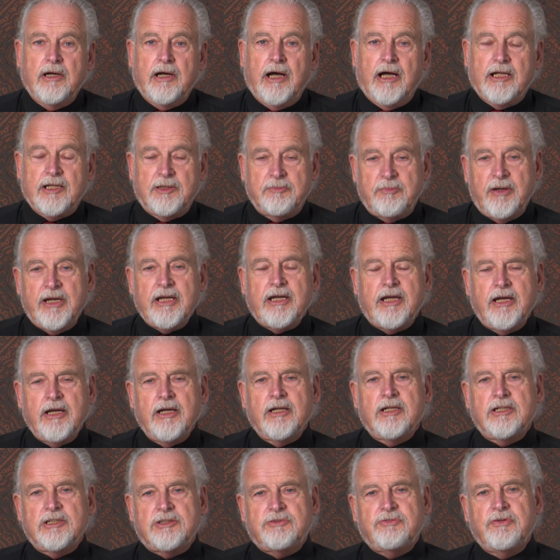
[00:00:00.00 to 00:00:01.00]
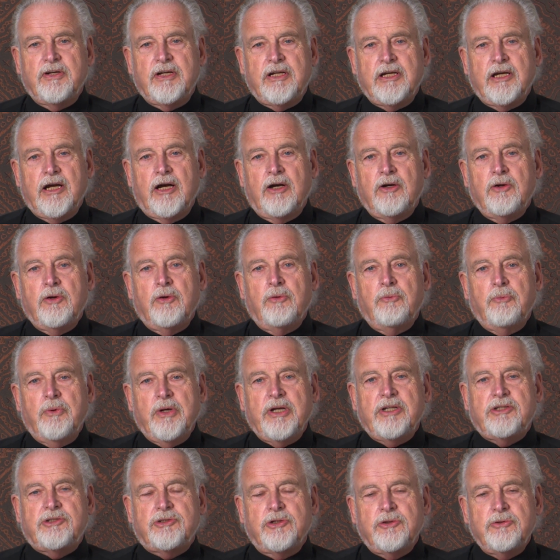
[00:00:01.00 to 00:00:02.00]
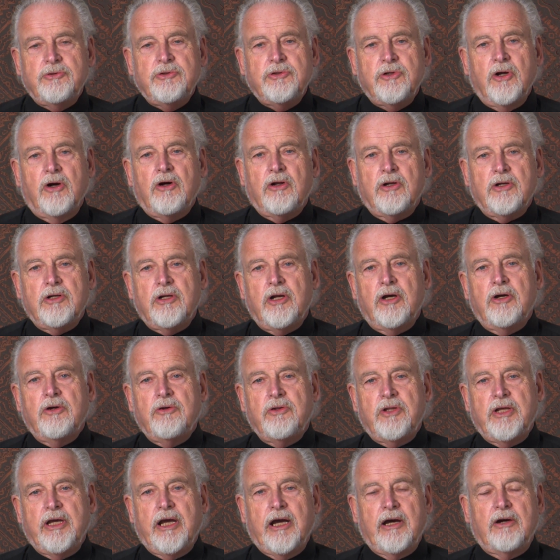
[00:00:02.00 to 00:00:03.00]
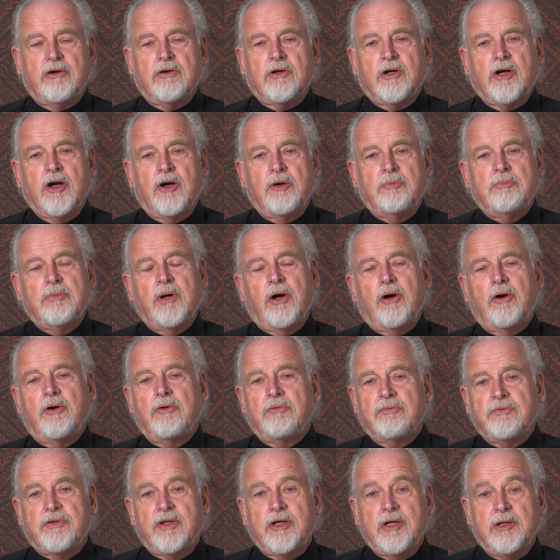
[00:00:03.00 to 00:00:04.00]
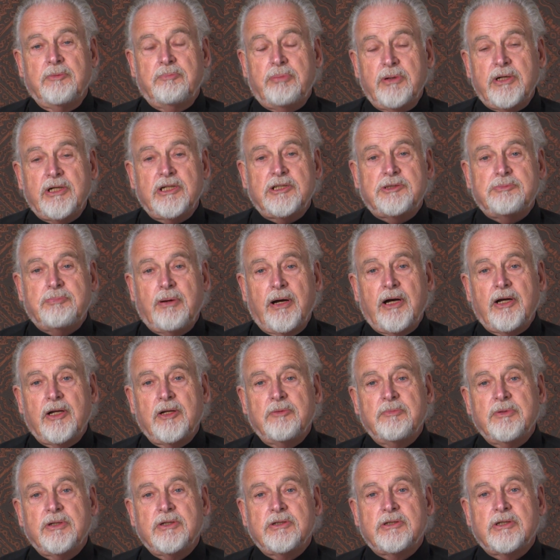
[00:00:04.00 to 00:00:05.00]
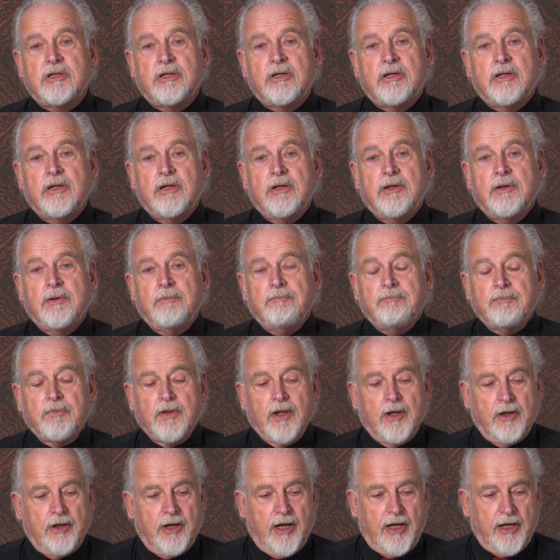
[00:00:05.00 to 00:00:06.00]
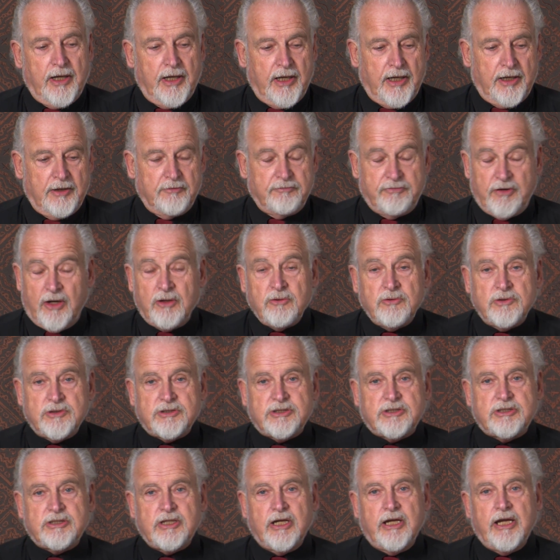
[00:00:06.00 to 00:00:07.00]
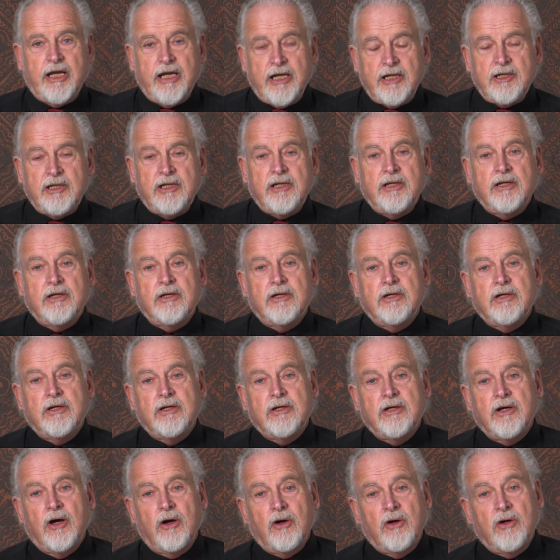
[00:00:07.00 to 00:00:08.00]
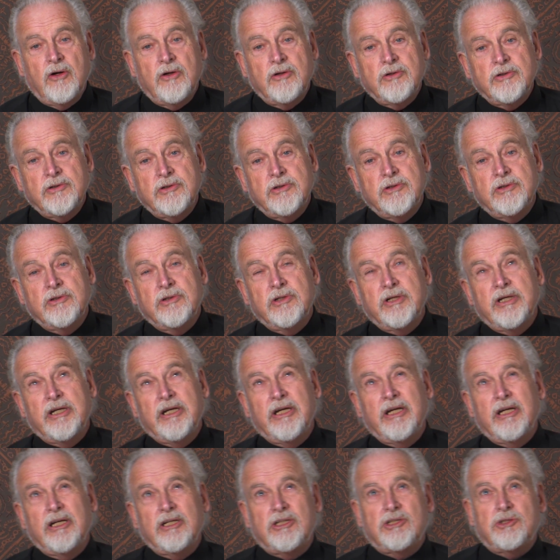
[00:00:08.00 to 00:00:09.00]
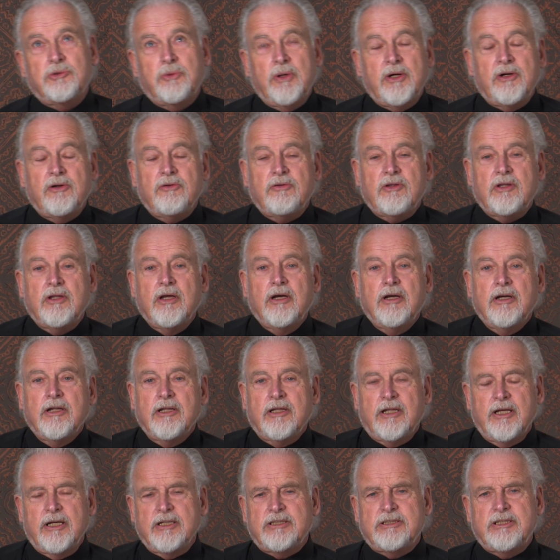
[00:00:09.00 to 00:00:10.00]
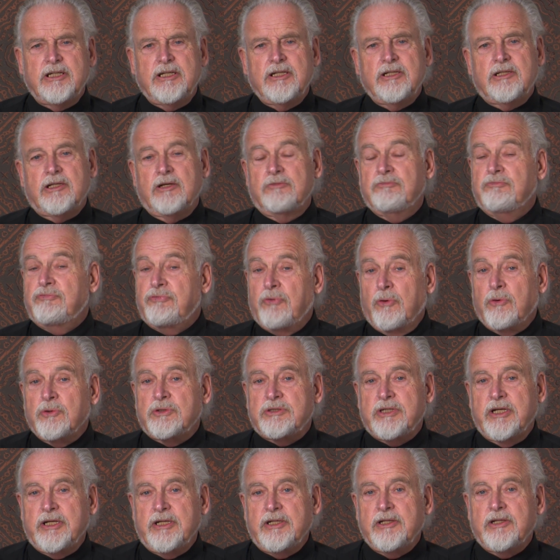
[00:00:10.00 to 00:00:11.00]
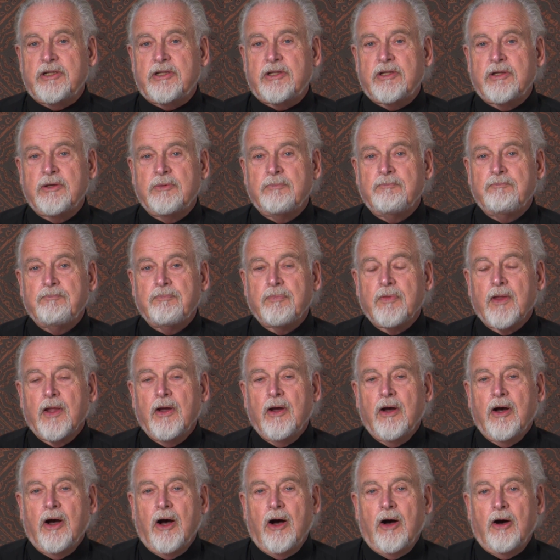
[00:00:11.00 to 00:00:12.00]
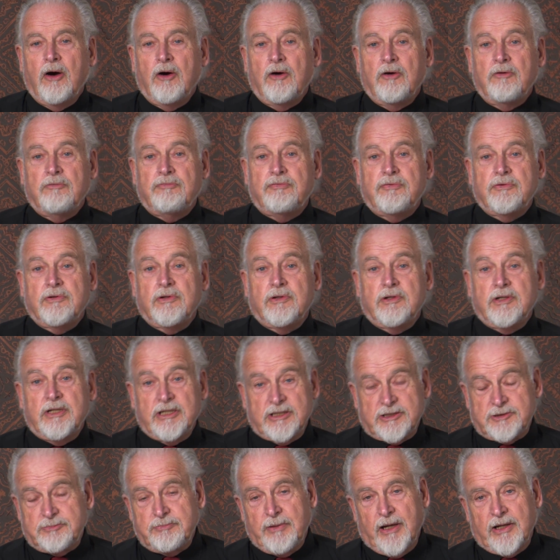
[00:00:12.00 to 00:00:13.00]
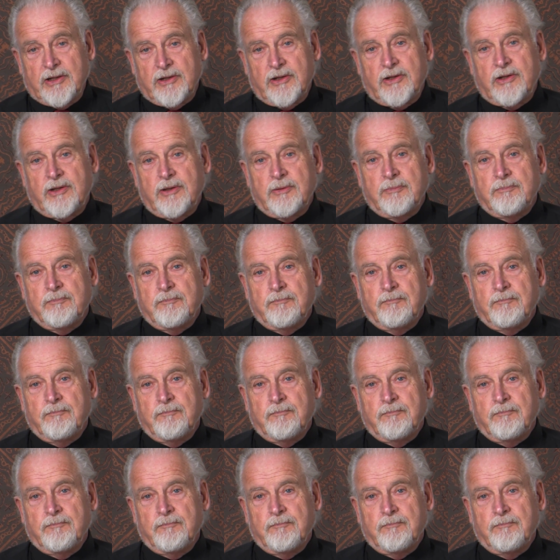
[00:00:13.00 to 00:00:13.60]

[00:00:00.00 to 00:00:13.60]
At the making of this video, we do not know the outcome of the British Parliament votes on the 12th, 13th and 14th of this month.